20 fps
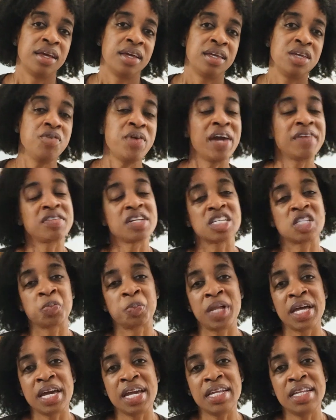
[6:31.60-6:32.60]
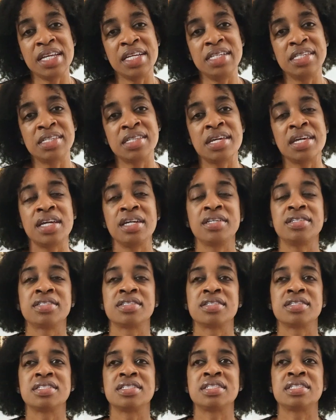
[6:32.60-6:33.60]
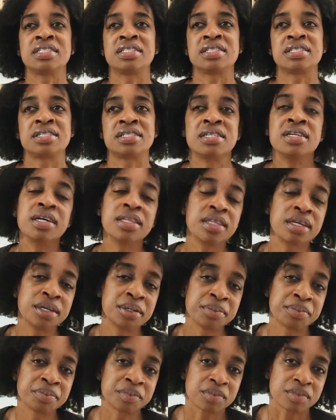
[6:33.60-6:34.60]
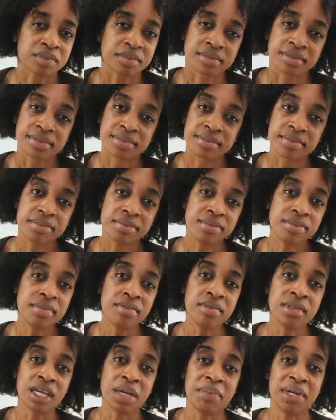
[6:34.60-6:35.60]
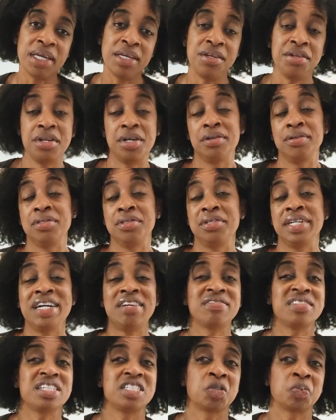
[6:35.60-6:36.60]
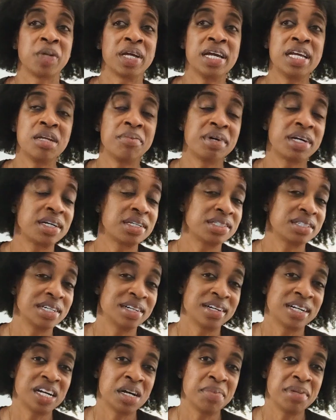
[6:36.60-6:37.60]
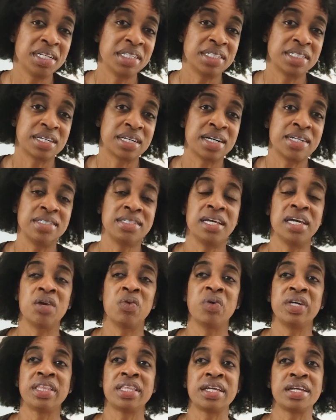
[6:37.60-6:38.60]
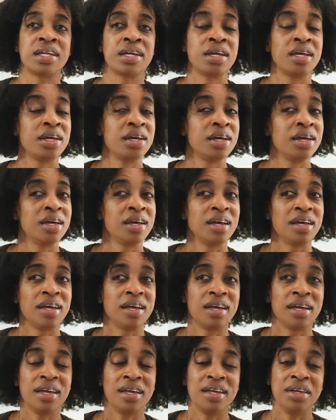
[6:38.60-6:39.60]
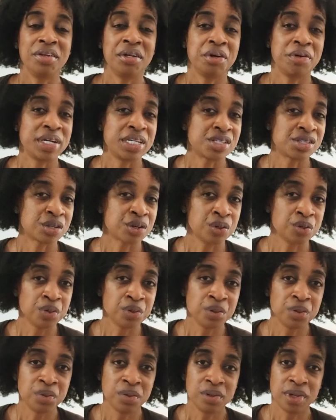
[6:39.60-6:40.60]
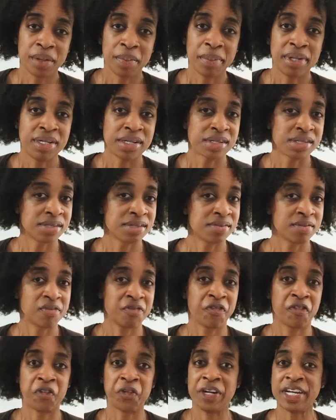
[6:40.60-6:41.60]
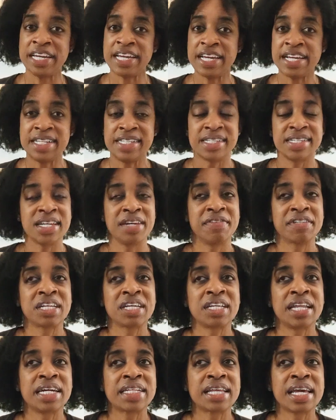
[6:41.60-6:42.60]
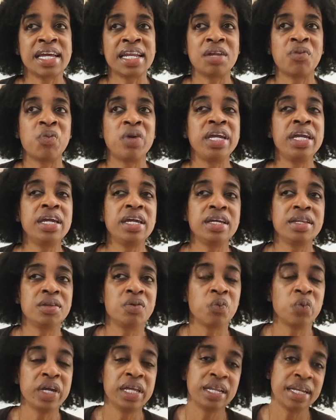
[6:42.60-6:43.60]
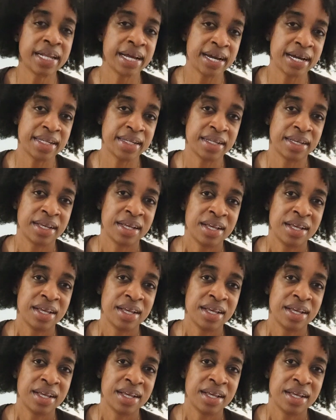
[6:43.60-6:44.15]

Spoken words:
you have to explain these things to them. I mean, you know, you have to explain it because they're coming into contact with it, you know, at school, amongst friends and everything like that. And we did not